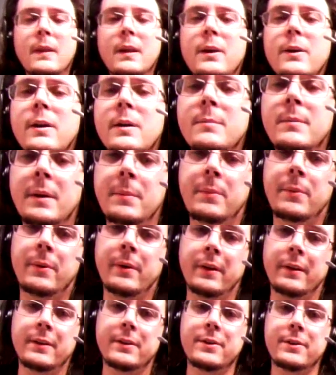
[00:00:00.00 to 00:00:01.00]
You get my
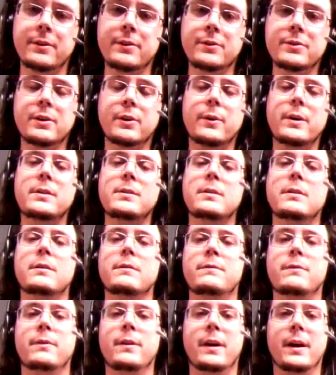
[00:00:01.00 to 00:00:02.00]
point. There, there's a great deal
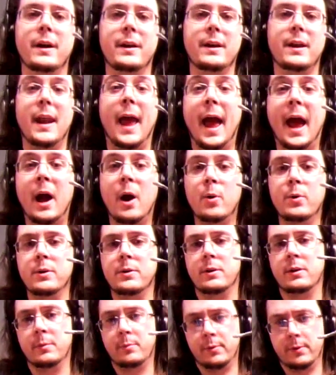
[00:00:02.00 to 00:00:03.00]
of variety in how
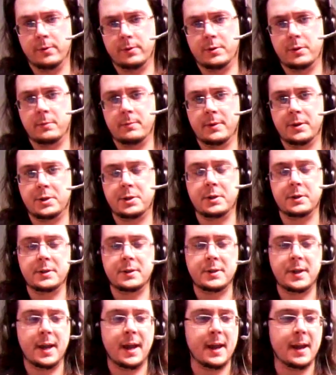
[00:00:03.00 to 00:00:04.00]
you can approach your
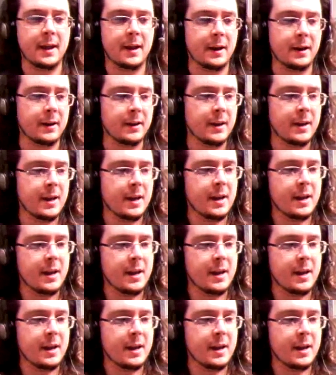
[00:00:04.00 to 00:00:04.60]
missions, and